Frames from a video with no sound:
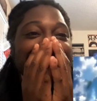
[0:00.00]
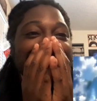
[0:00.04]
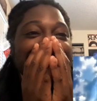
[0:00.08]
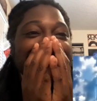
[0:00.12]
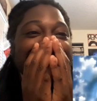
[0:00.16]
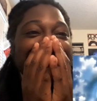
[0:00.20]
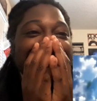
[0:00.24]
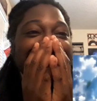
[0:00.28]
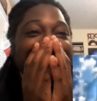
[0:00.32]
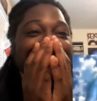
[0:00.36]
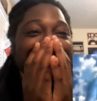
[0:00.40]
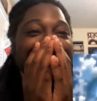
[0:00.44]

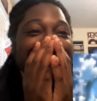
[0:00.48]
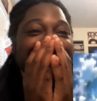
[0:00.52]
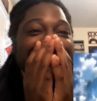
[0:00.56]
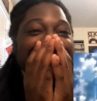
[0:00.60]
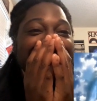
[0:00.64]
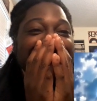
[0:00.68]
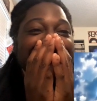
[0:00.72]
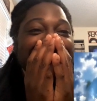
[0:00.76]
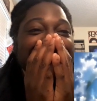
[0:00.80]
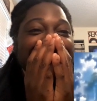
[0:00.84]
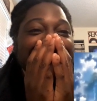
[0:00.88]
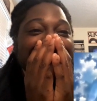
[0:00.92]

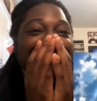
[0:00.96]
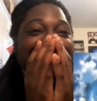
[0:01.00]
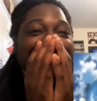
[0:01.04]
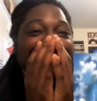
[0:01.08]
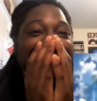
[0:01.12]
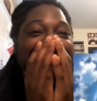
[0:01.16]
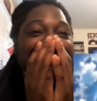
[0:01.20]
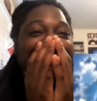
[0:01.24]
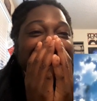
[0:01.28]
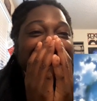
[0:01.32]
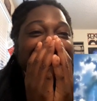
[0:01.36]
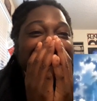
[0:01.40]

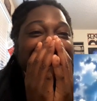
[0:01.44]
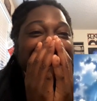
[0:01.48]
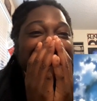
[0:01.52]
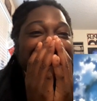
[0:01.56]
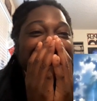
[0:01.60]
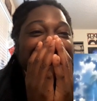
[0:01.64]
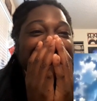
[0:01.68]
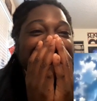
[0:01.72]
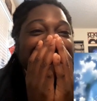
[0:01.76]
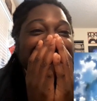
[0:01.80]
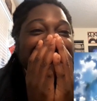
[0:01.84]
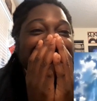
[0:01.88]

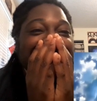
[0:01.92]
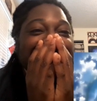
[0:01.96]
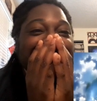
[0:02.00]
[no speech]